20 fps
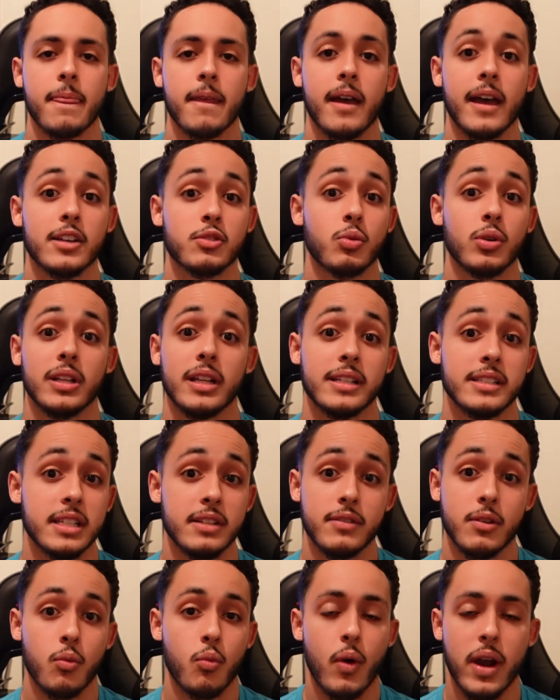as well as
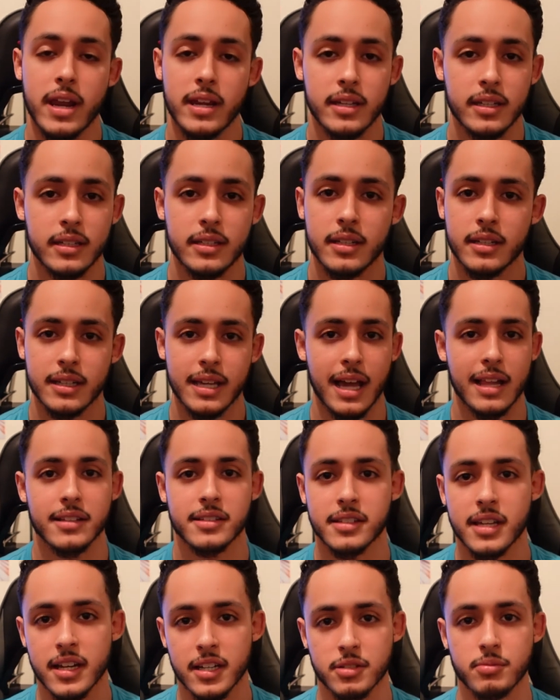even weighted
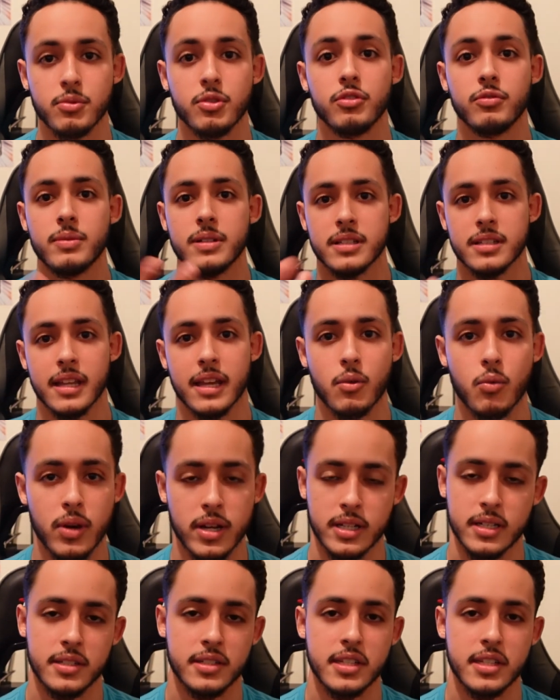calisthenics movements like weighted